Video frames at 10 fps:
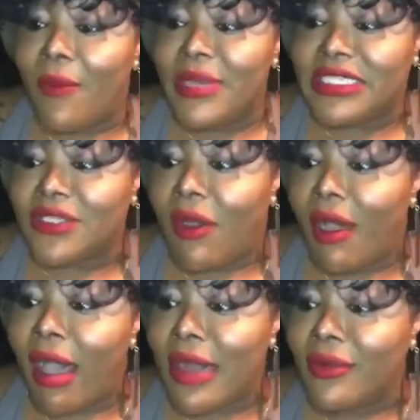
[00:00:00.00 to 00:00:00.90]
so
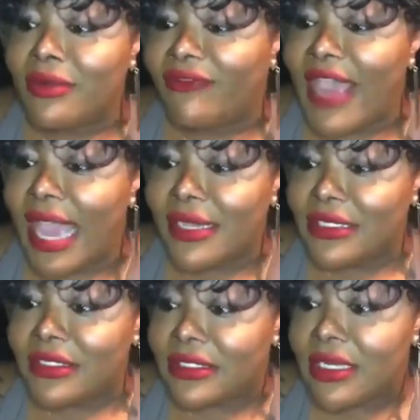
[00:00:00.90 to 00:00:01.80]
hard on the
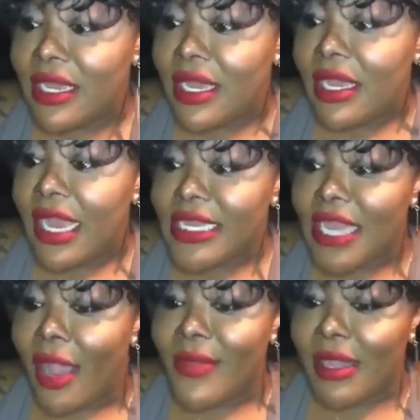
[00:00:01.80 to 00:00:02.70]
faggots. And
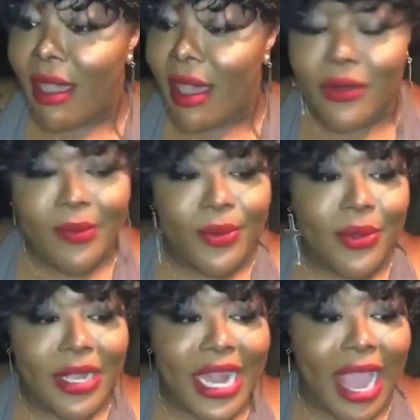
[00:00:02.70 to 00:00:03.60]
y'all be hard on the
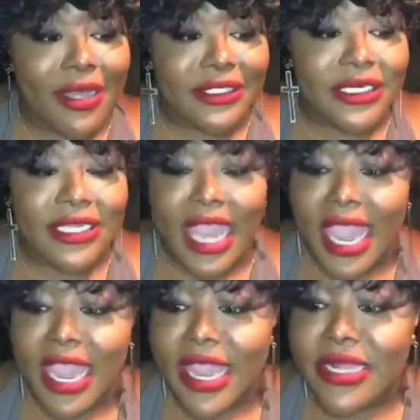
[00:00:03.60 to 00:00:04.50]
bulldoggers and
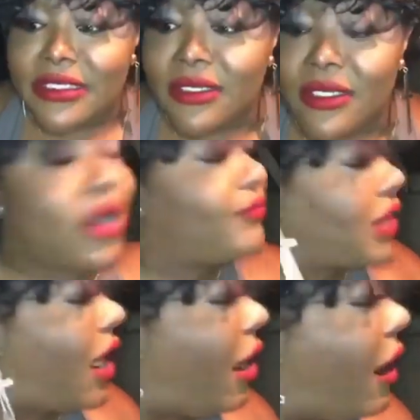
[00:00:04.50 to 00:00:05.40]
gays.
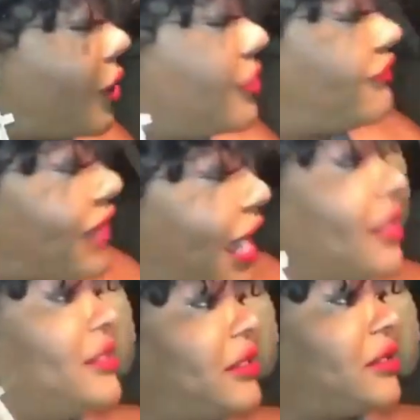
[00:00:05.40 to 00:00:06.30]
The hard on the
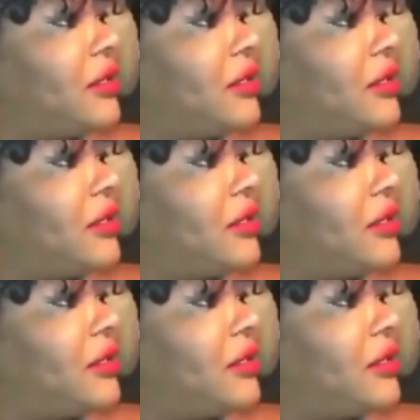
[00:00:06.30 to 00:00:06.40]
faggots.